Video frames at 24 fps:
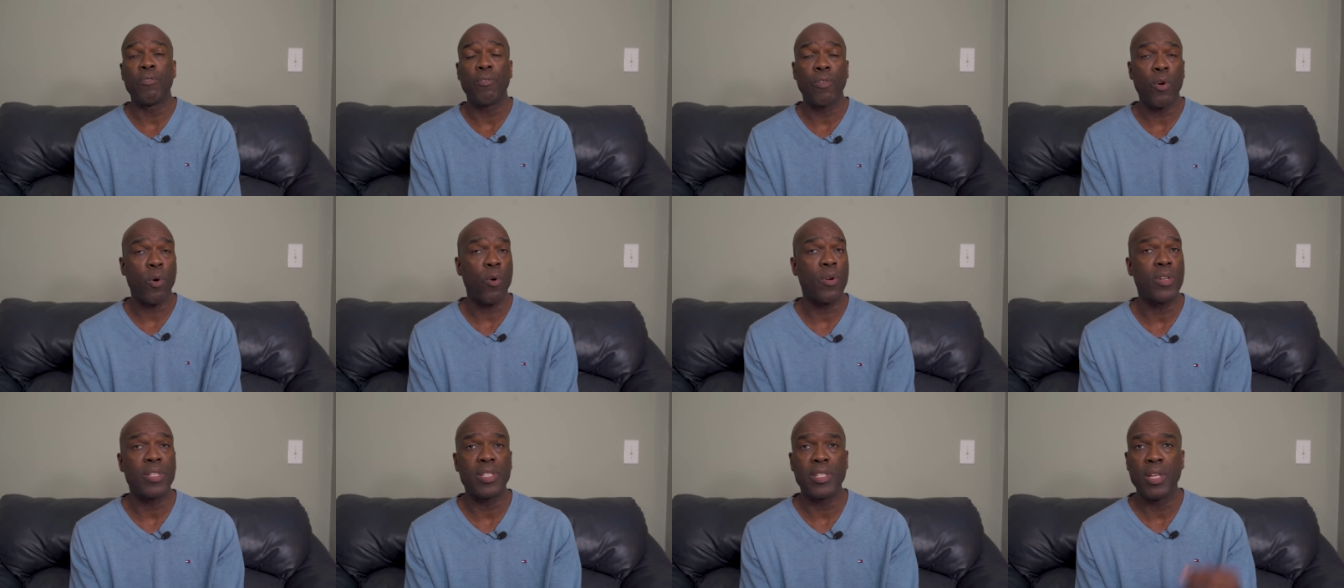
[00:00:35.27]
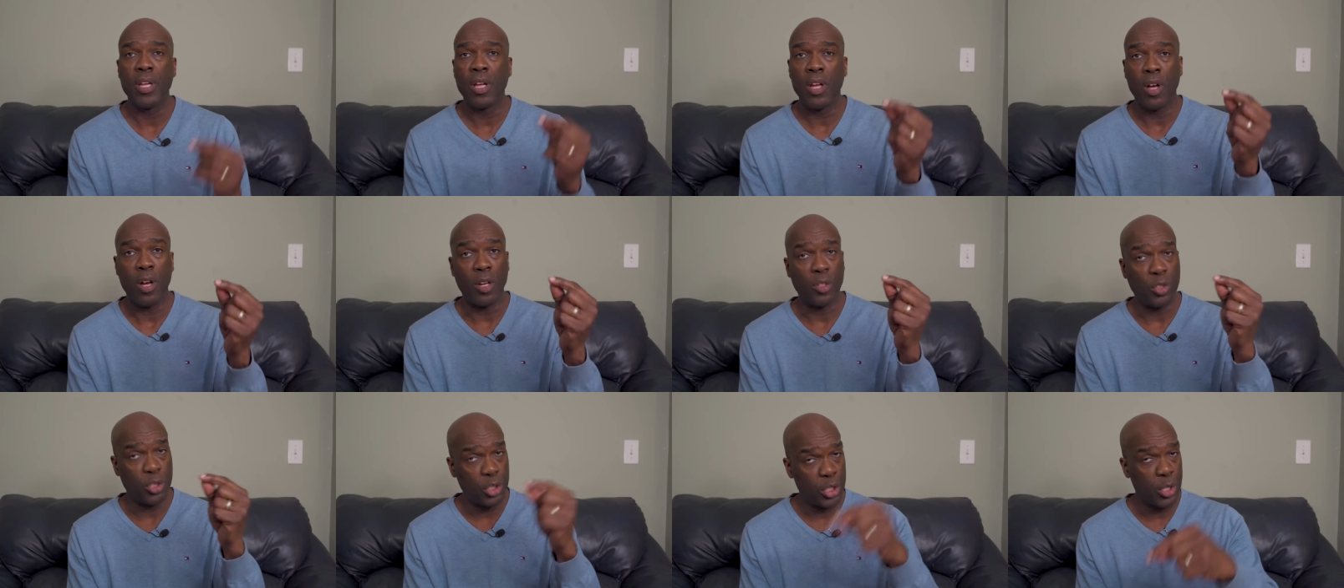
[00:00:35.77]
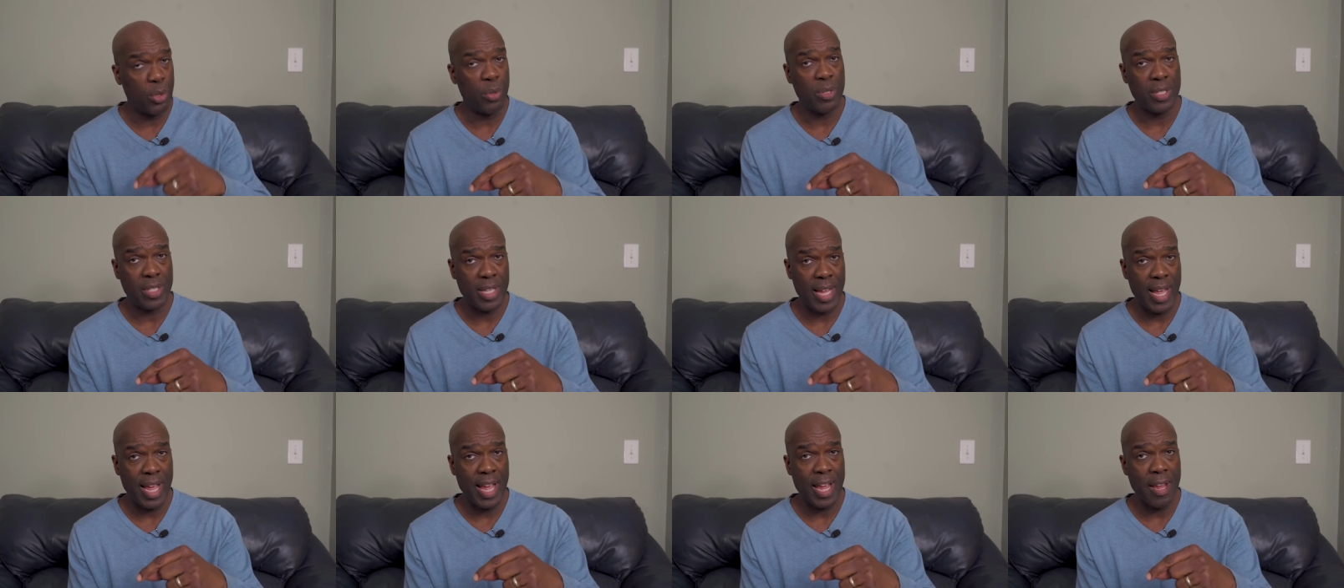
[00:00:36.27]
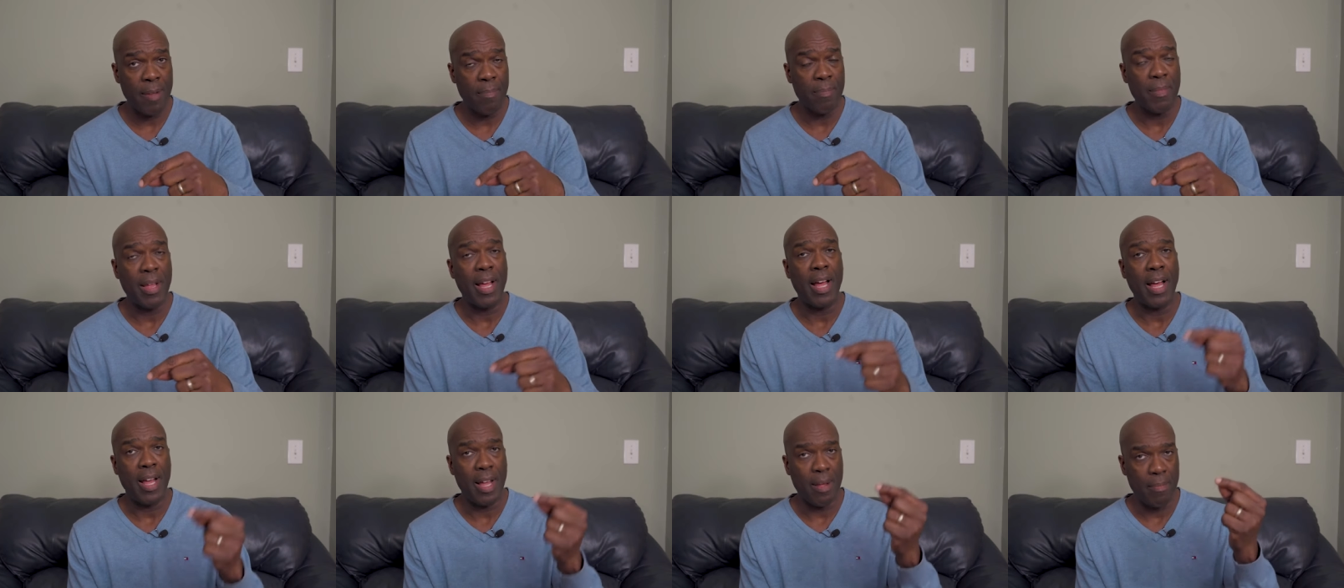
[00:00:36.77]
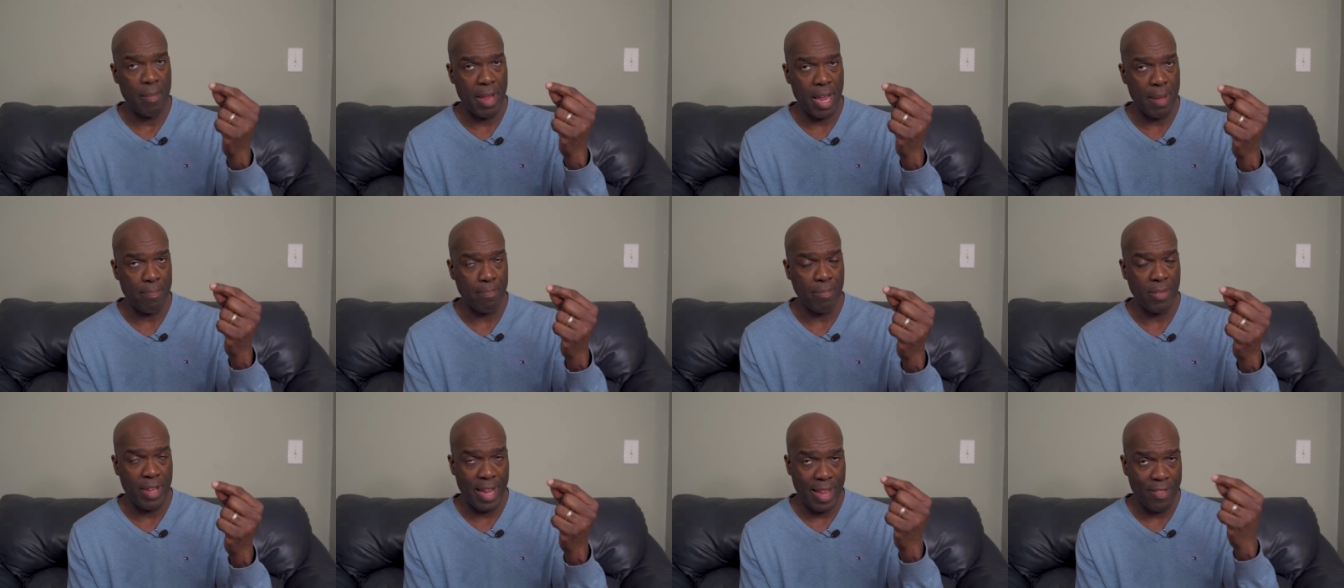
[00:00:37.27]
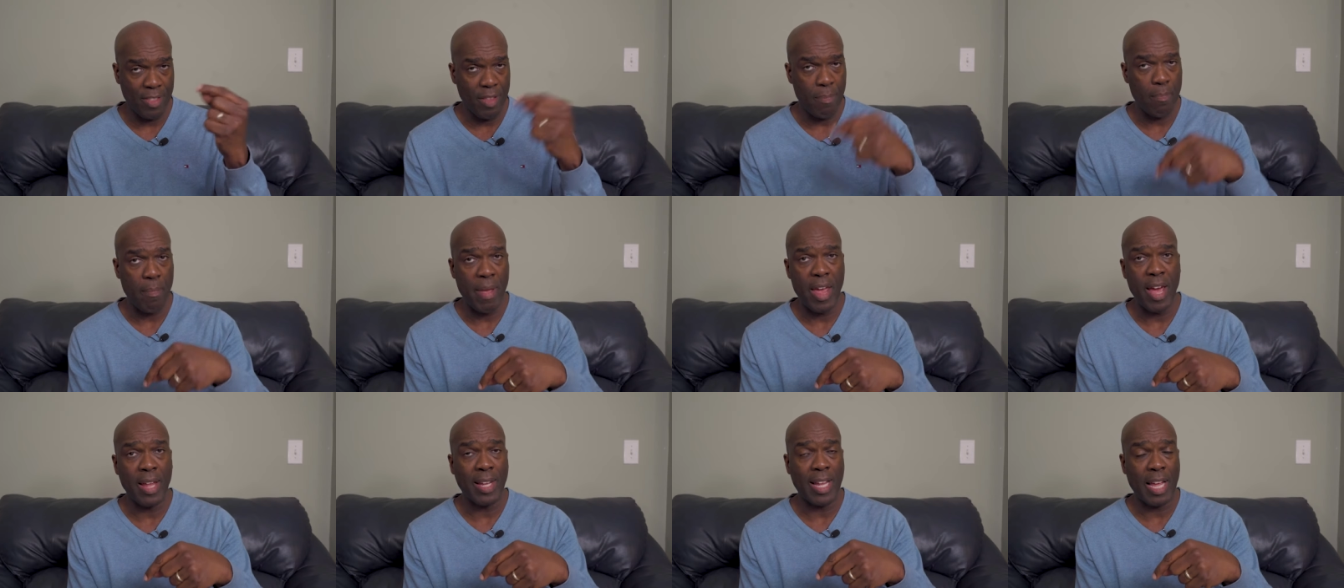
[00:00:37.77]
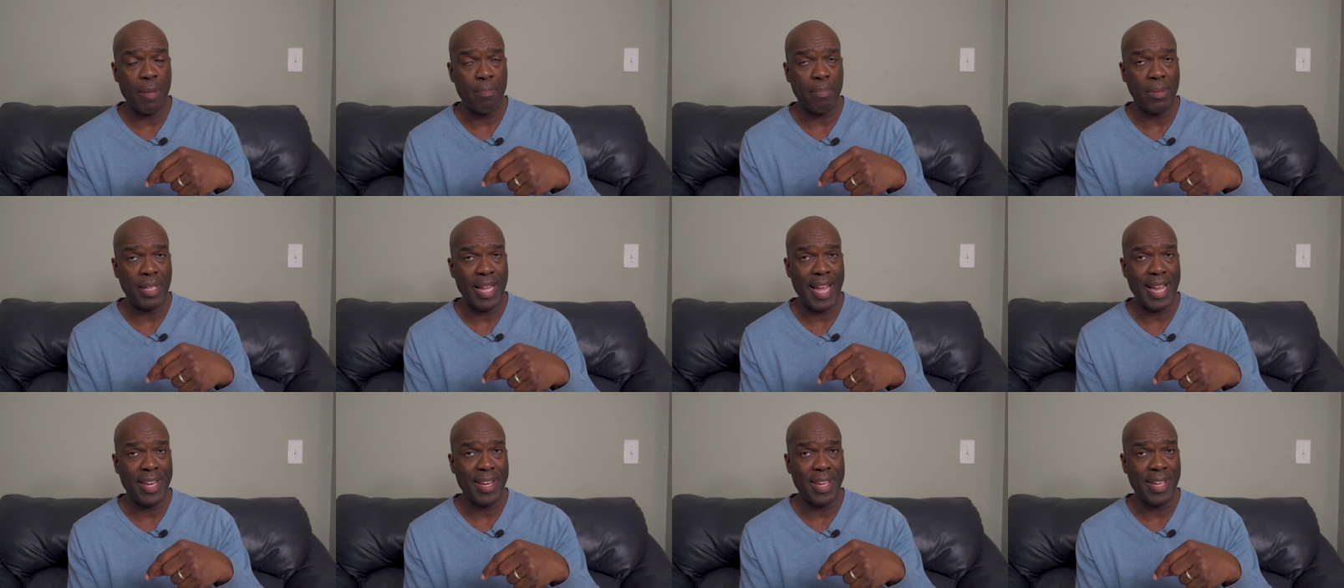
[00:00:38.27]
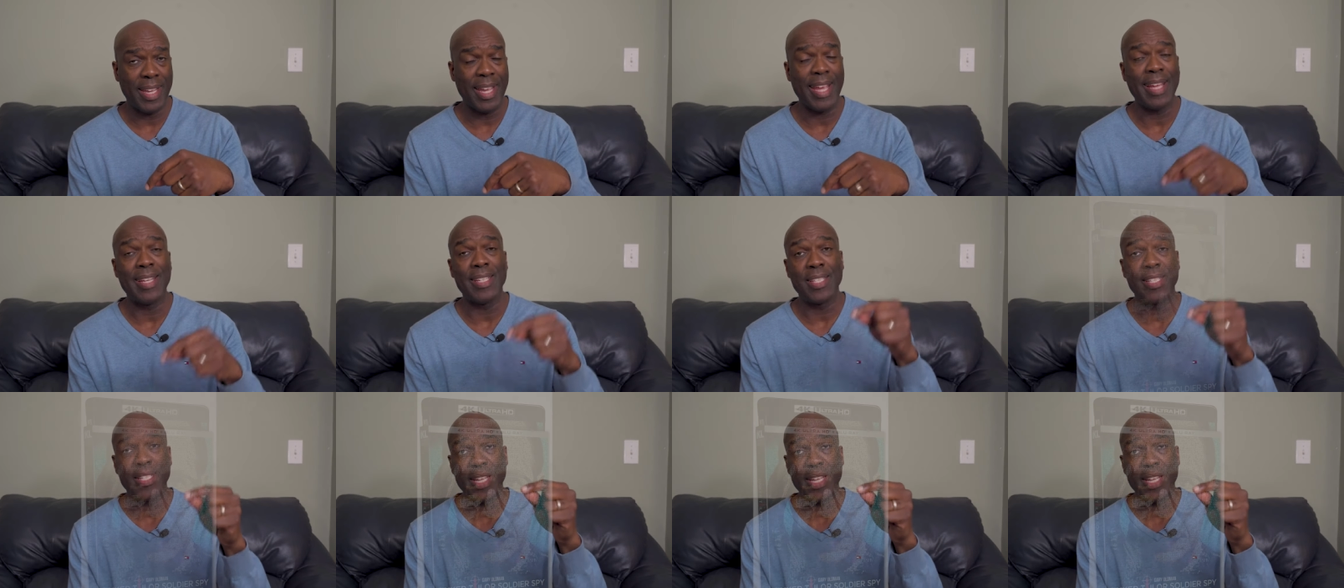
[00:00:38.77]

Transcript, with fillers: Of course, on Tuesday, in, in the mail, I plan to get